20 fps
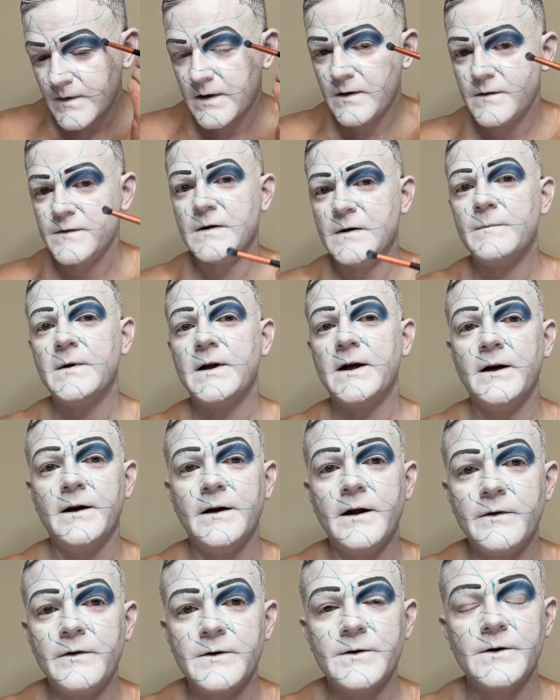Something in
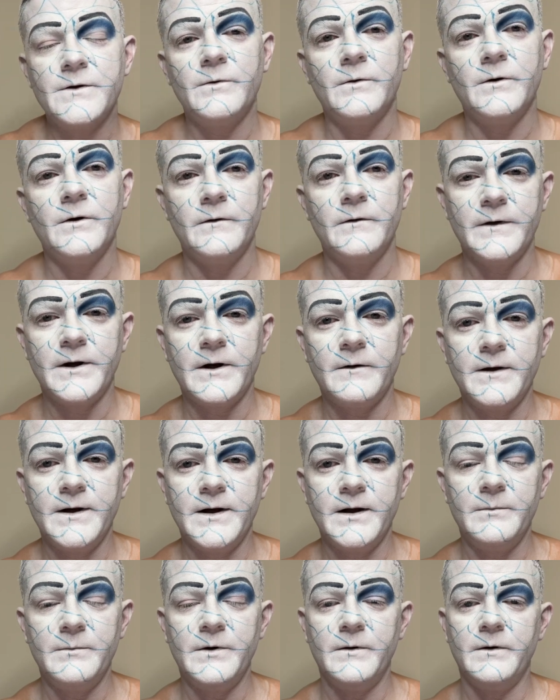another tutorial that I'll end
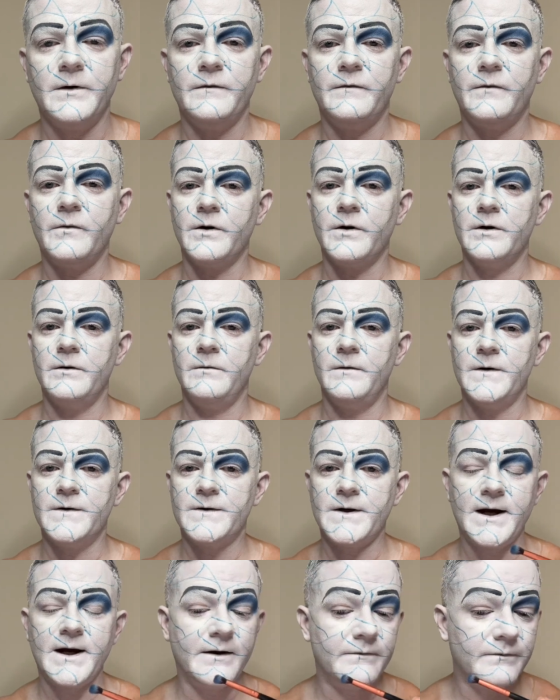up doing for you is
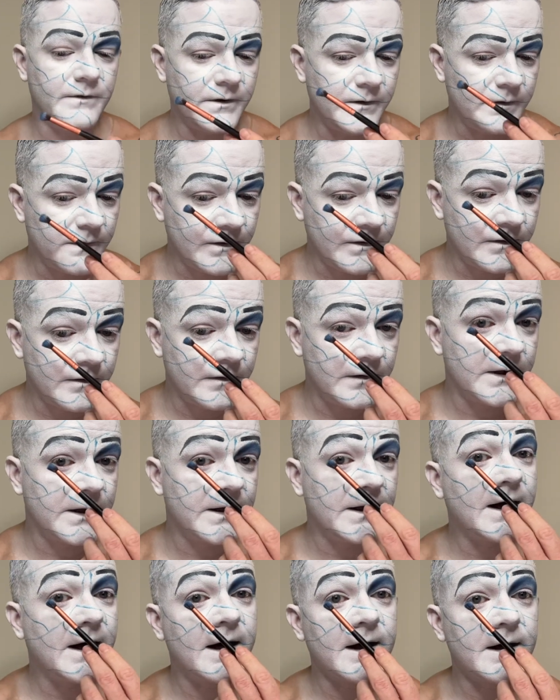I have hooded
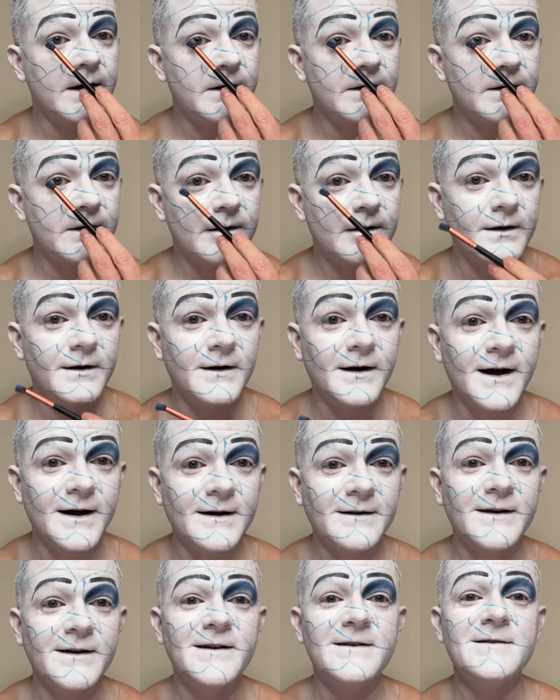
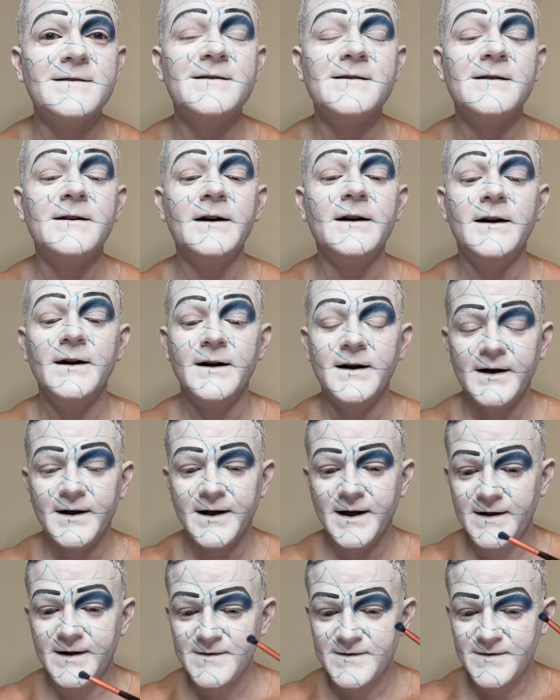eyelids,
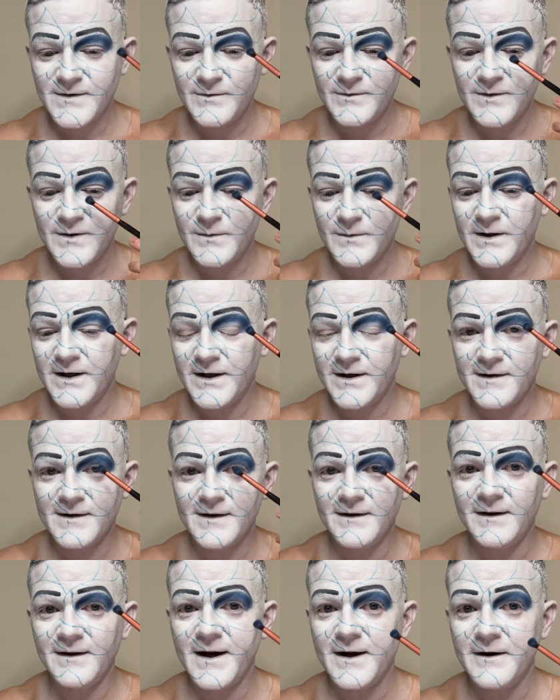and so doing a
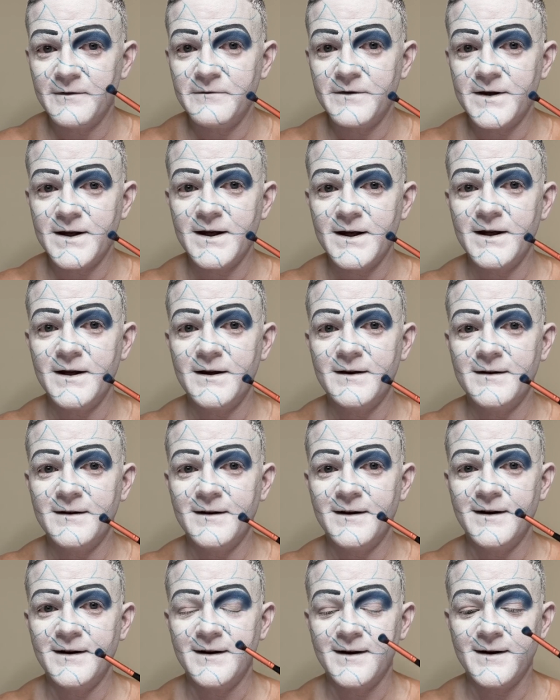lot of the
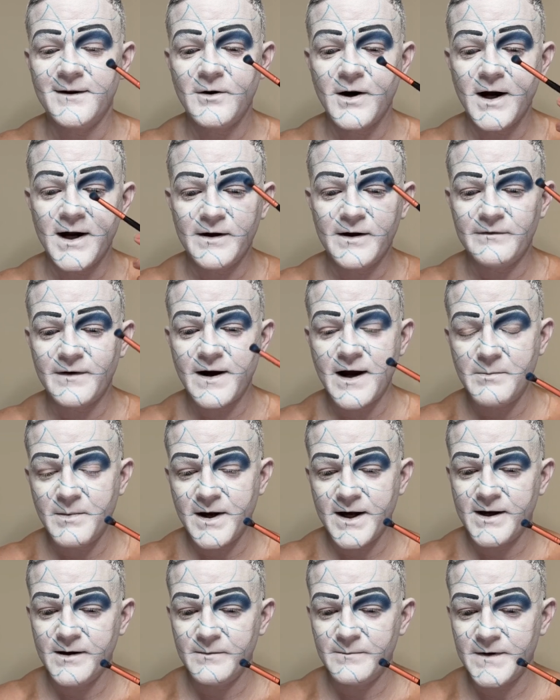creative eye
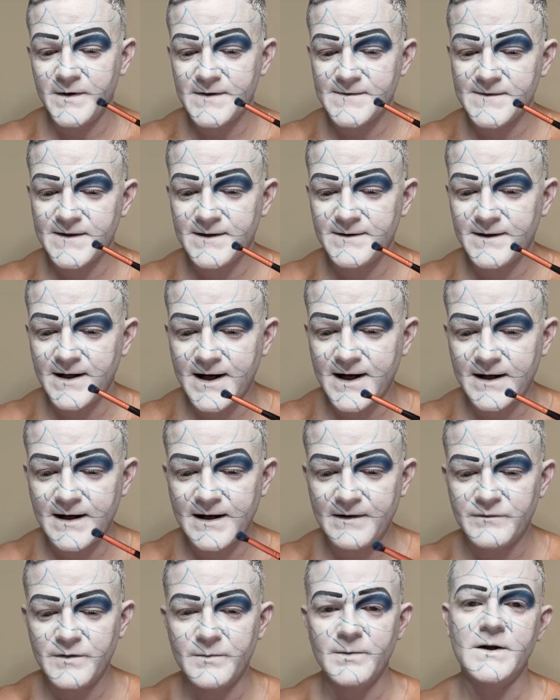makeup, things like that, I
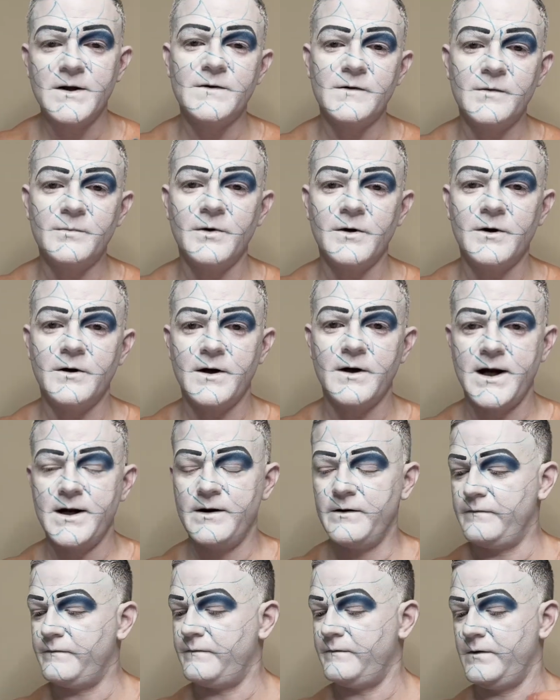have to be super creative